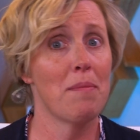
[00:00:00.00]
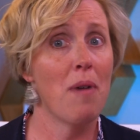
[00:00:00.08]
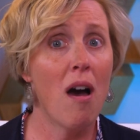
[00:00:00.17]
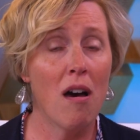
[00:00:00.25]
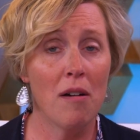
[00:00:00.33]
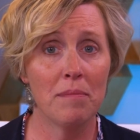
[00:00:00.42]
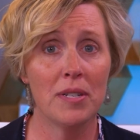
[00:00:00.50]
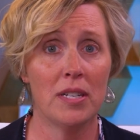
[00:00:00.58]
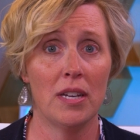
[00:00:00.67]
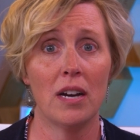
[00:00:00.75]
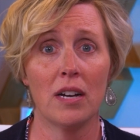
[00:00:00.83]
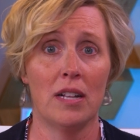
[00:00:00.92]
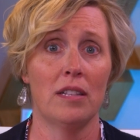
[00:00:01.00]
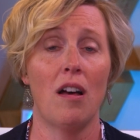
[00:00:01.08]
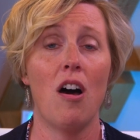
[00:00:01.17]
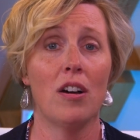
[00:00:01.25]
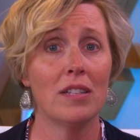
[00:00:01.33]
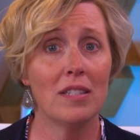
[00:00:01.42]
mom to young
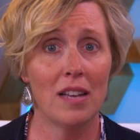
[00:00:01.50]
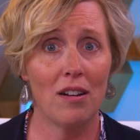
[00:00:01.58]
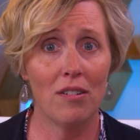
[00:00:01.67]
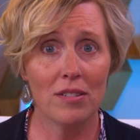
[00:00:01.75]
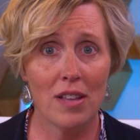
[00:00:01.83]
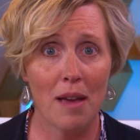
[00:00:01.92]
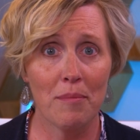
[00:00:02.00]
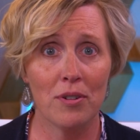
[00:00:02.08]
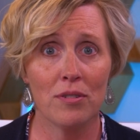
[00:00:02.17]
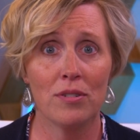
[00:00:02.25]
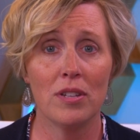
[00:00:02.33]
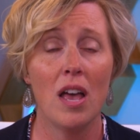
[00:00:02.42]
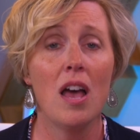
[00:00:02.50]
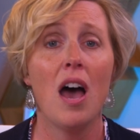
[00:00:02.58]
onset Alzheimer's.